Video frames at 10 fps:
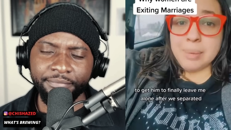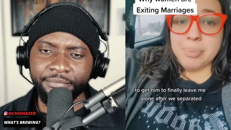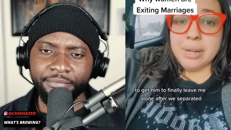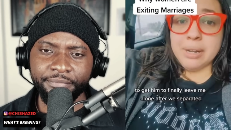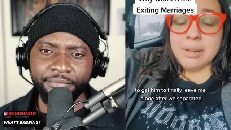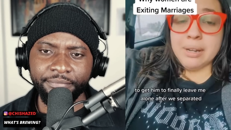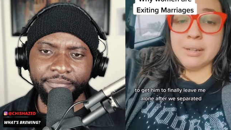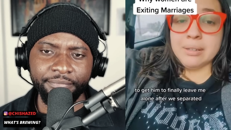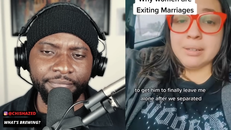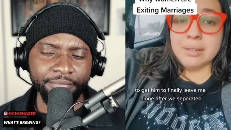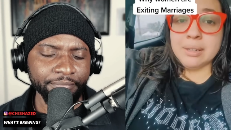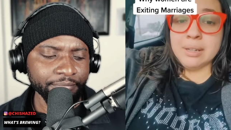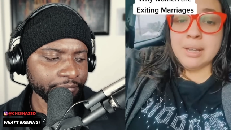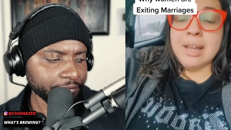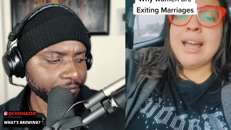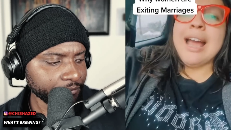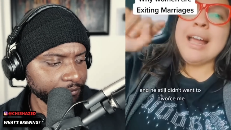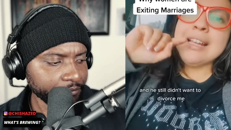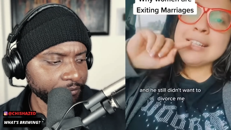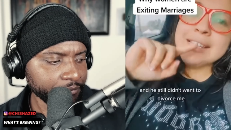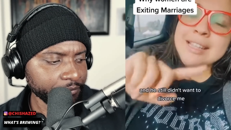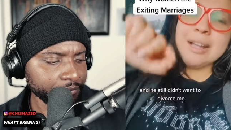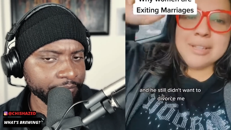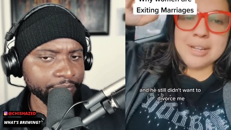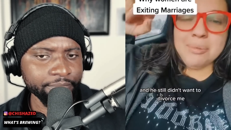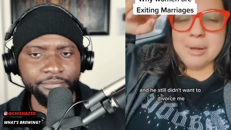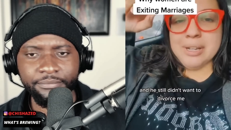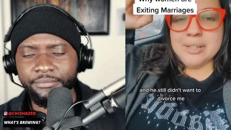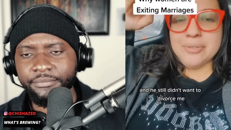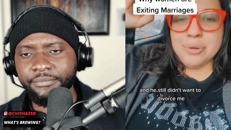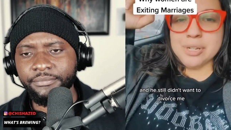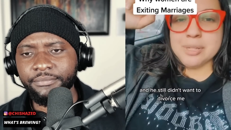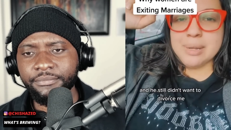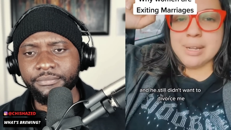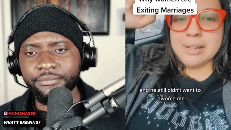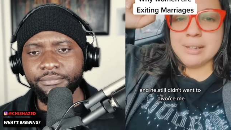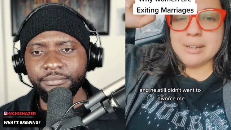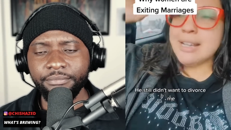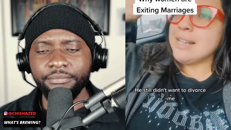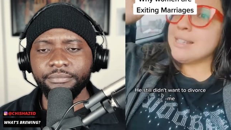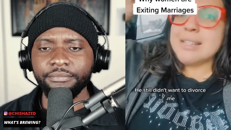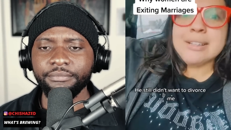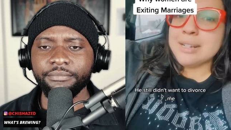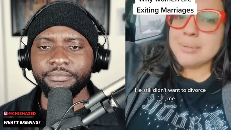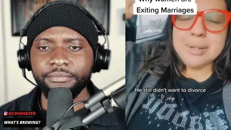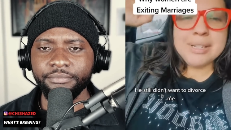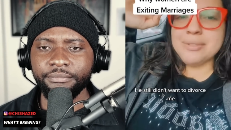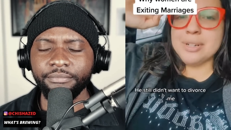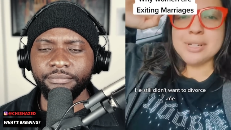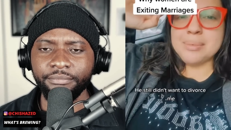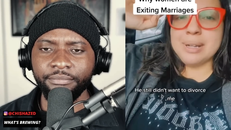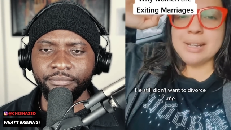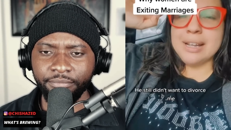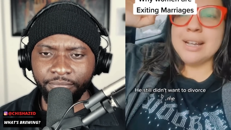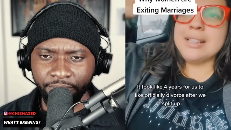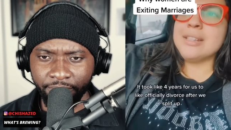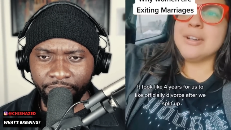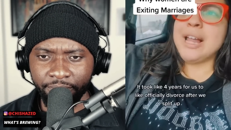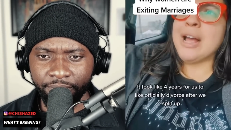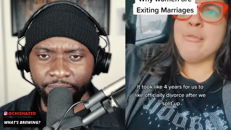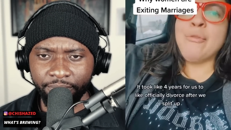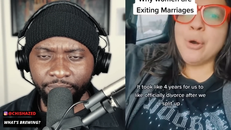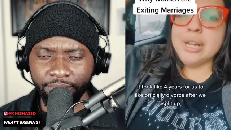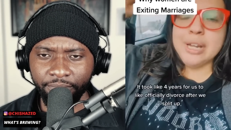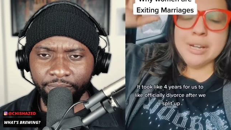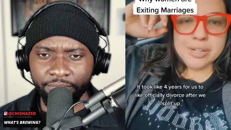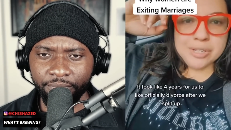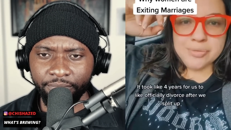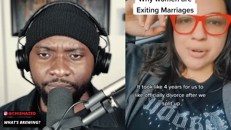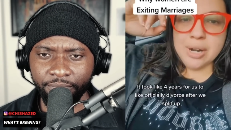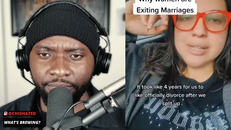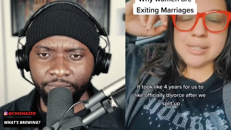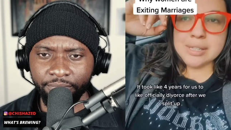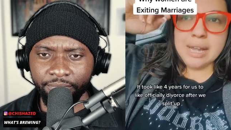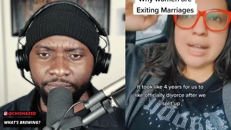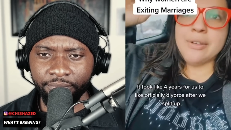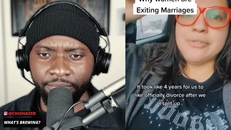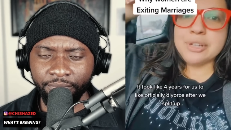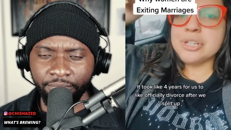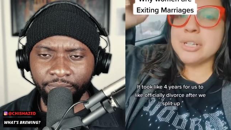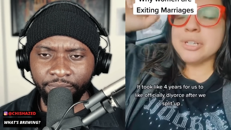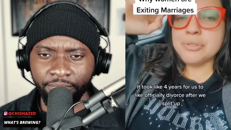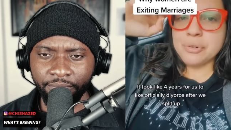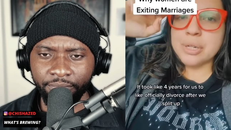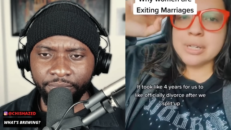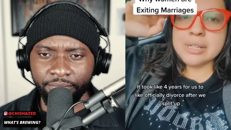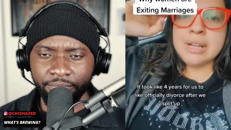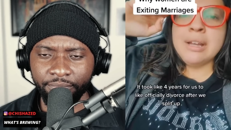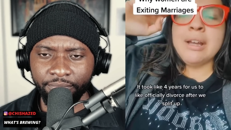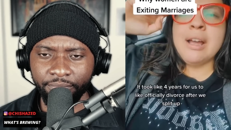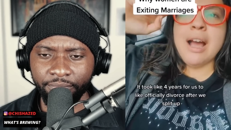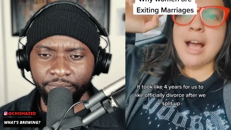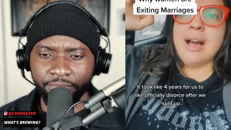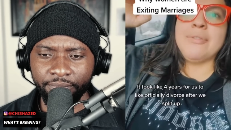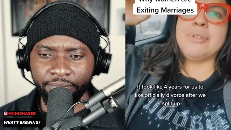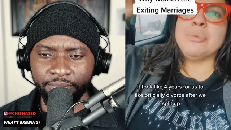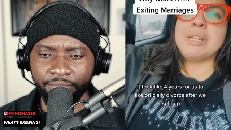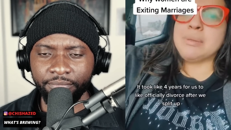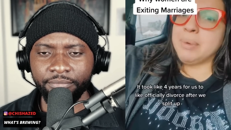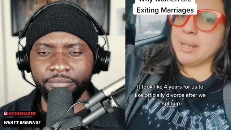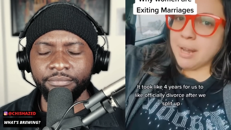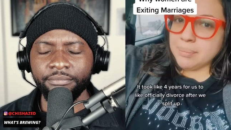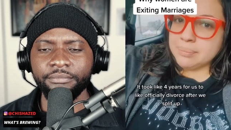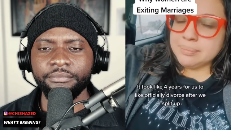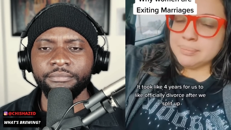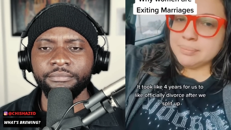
Speaker 1: we separated. And he still didn't want to divorce me. He still didn't want to divorce me. It took like four years for us to like officially divorce after we split up.